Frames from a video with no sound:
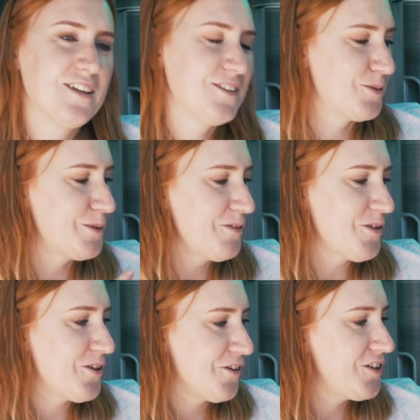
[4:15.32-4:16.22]
So we've
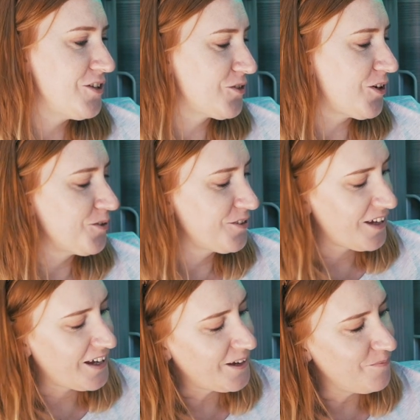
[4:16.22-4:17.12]
got a few trolls
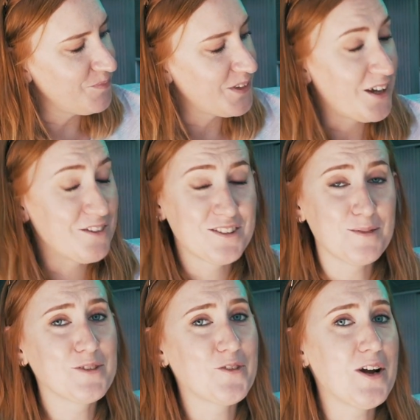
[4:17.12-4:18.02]
here. A
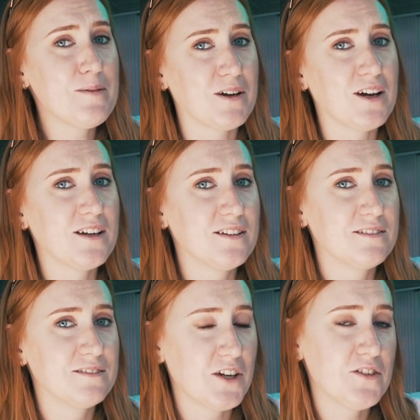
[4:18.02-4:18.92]
subscriber
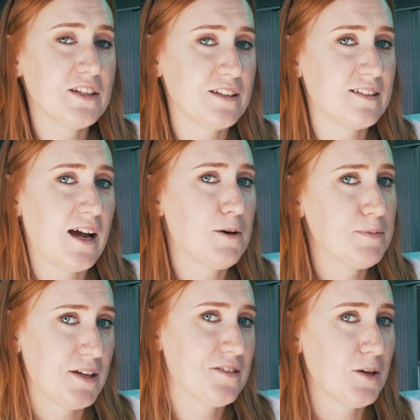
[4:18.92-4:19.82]
noticed how
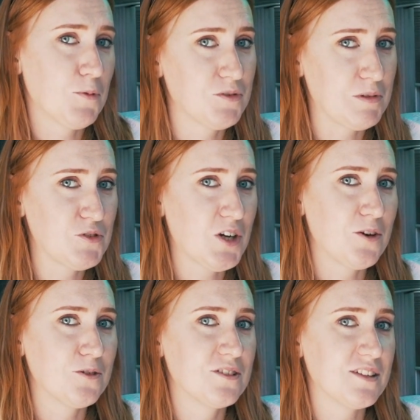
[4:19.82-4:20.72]
obsessed I was with
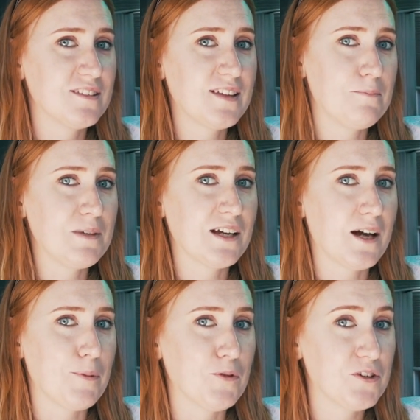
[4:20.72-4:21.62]
trolls and sent me a
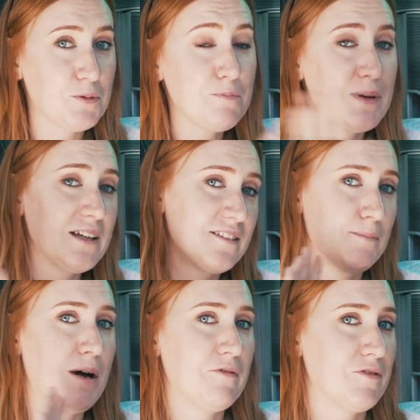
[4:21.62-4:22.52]
couple, because we've picked
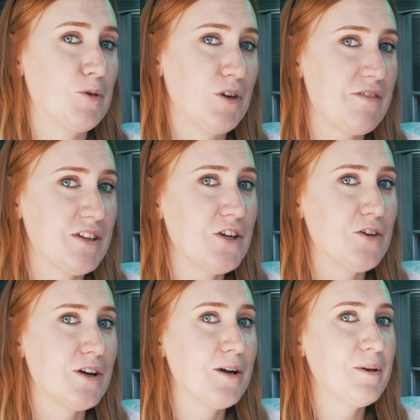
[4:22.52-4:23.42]
some up from all over
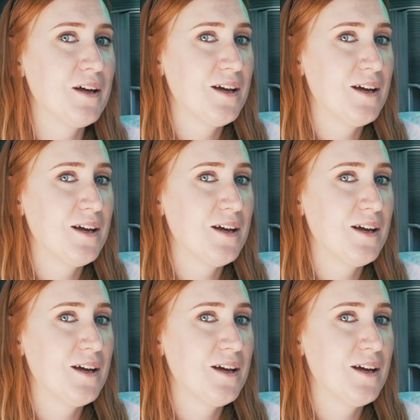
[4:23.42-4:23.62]
Europe,